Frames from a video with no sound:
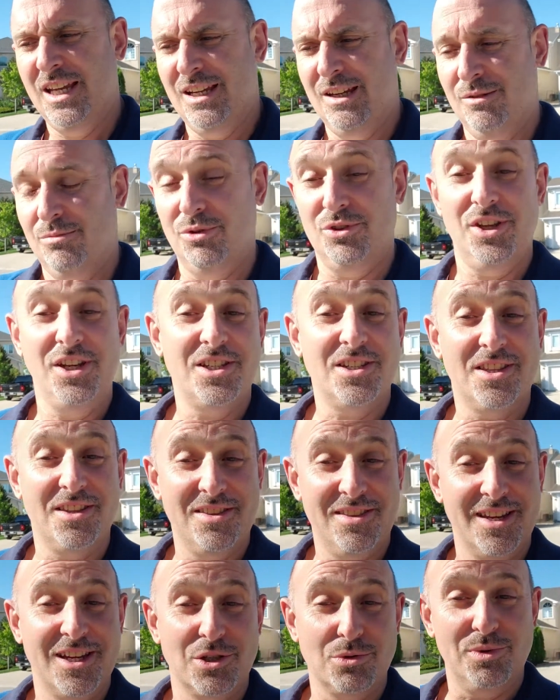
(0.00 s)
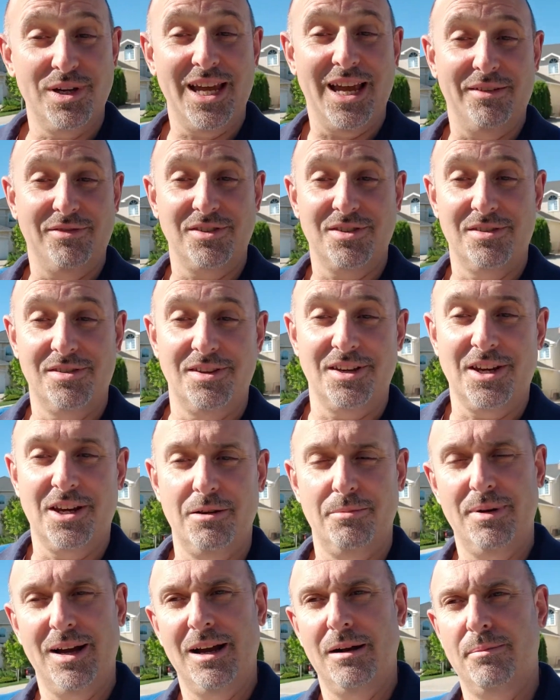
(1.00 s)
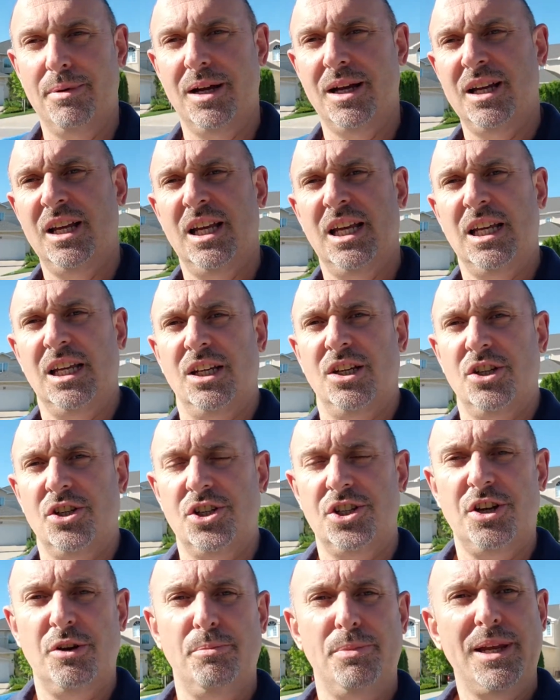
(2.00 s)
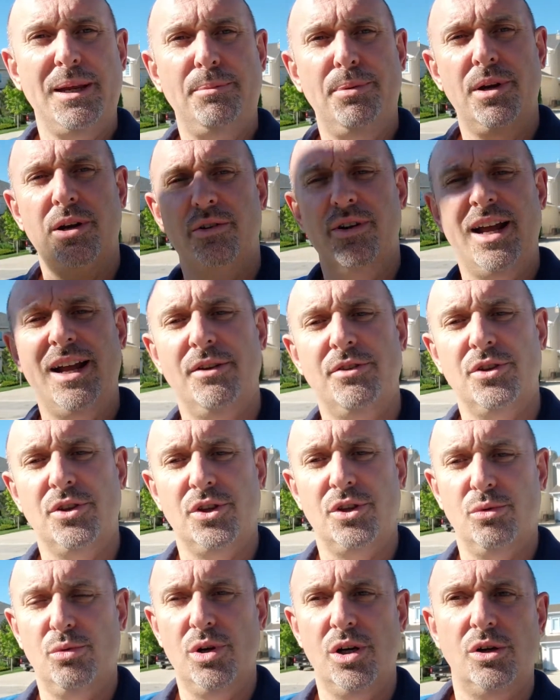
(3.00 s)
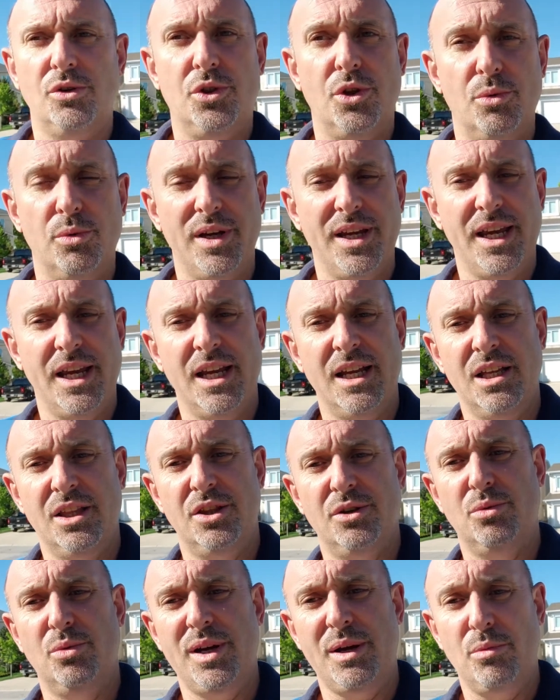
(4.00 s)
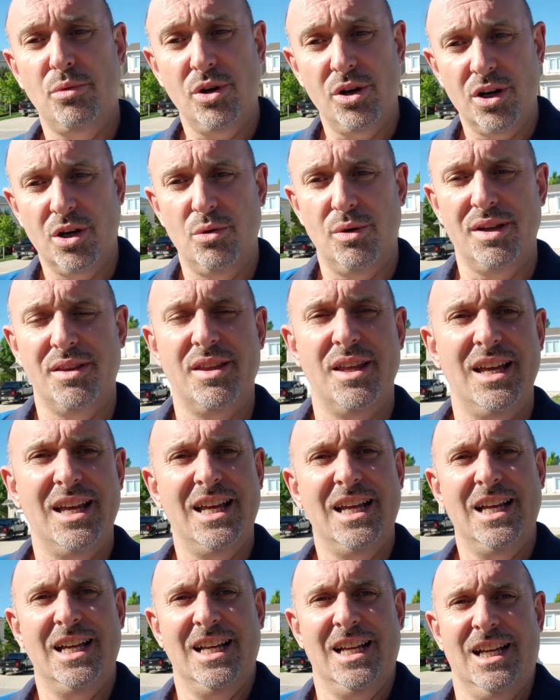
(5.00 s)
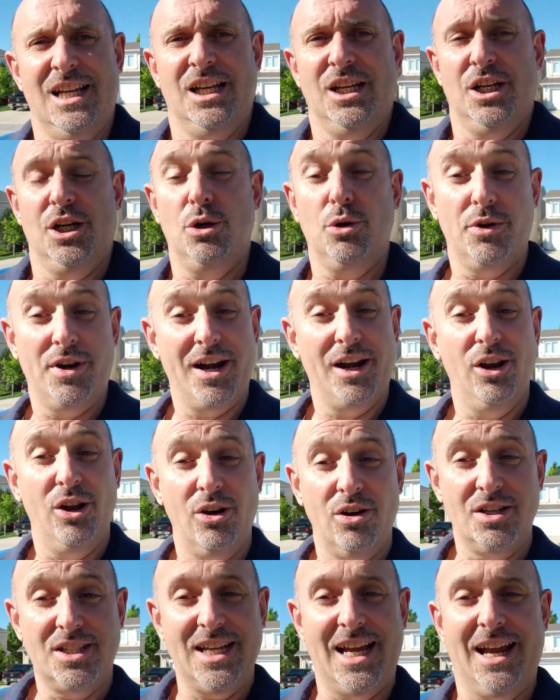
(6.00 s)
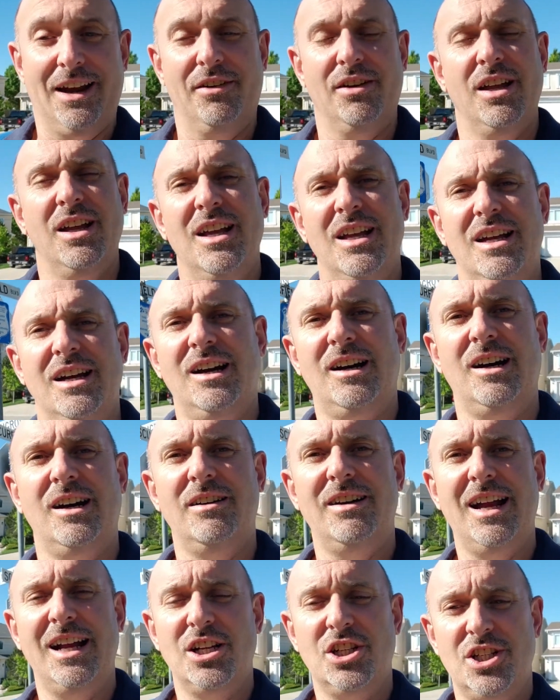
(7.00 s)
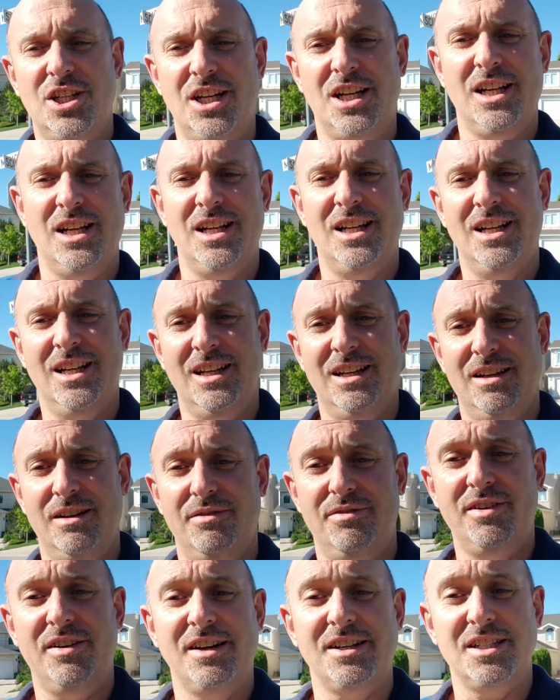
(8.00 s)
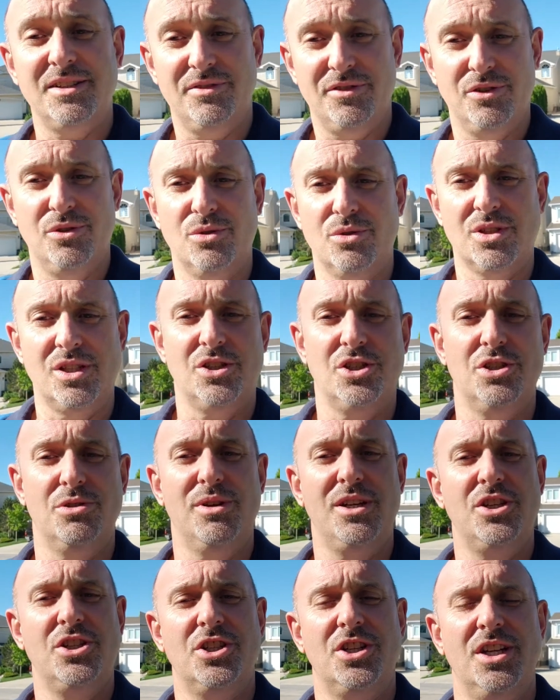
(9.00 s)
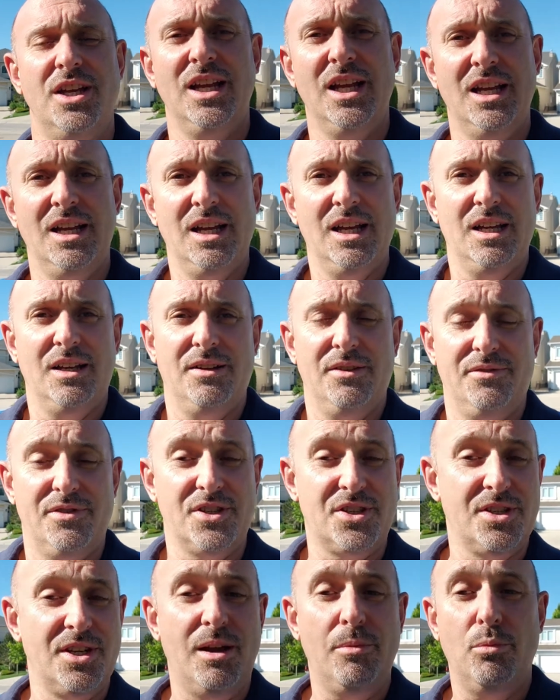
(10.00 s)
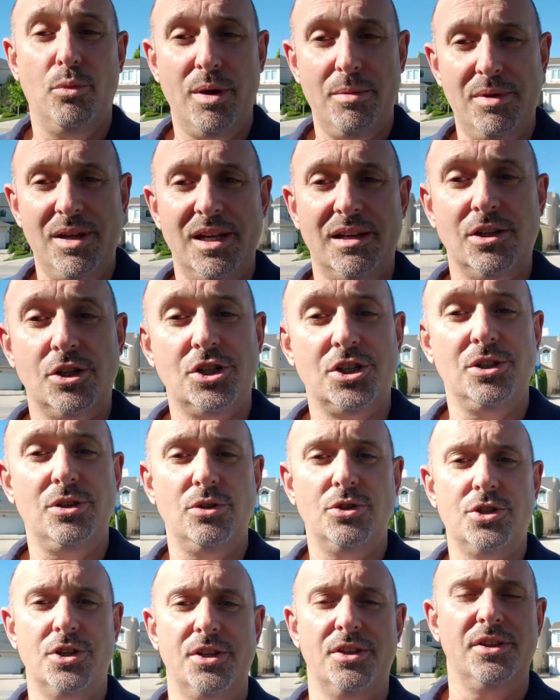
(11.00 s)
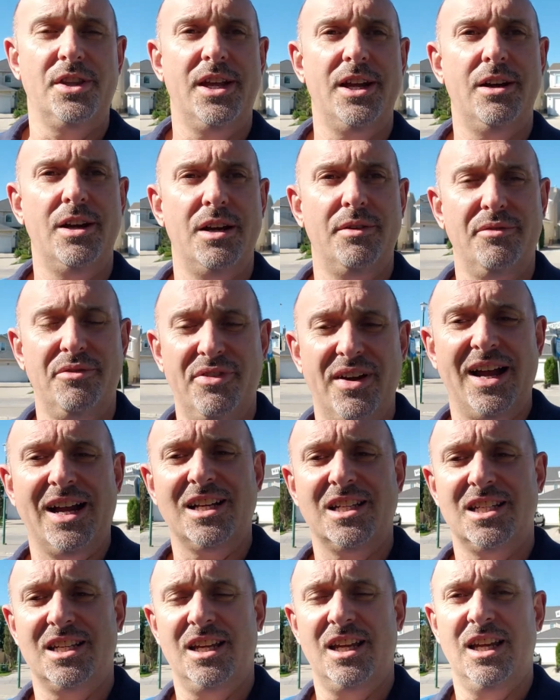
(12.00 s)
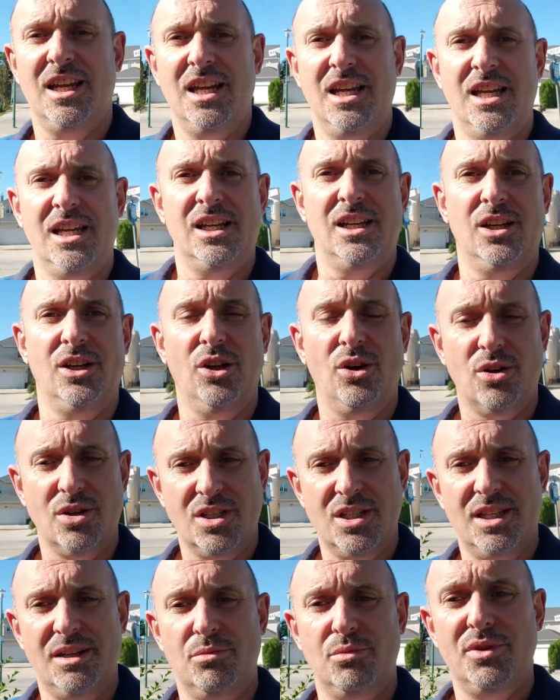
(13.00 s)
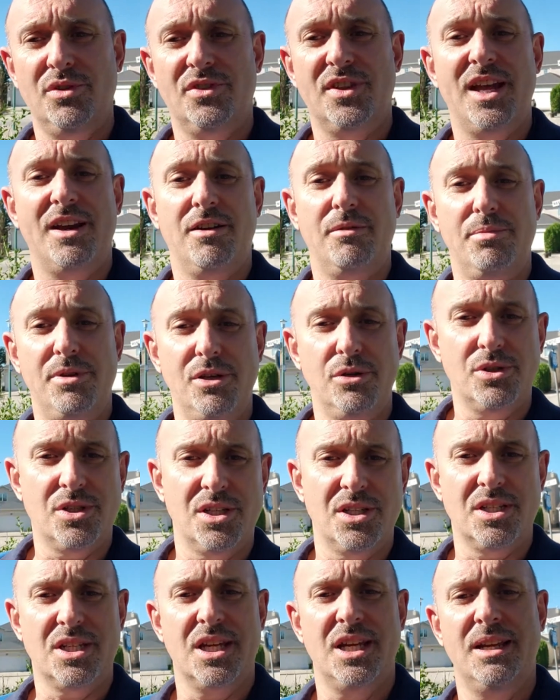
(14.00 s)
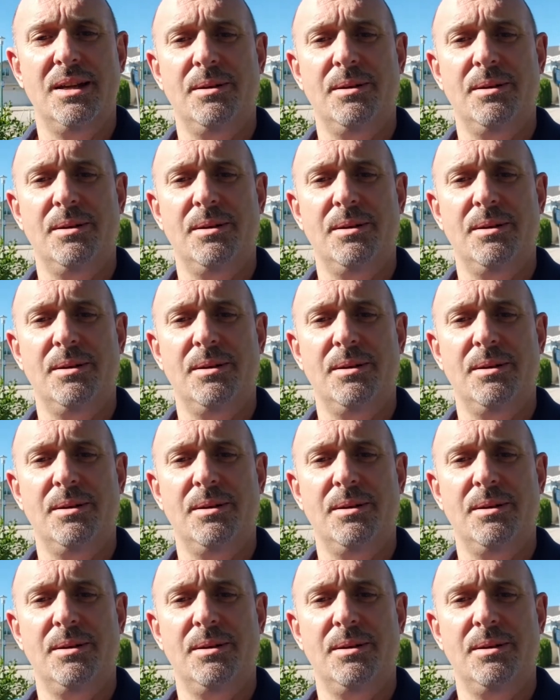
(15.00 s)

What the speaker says: Well, these are the things we're having to think about. But do you know, people around the world that we work with who are in lockdown are actually in a very difficult situation. For some women and children, they are in fact locked in with their abusers.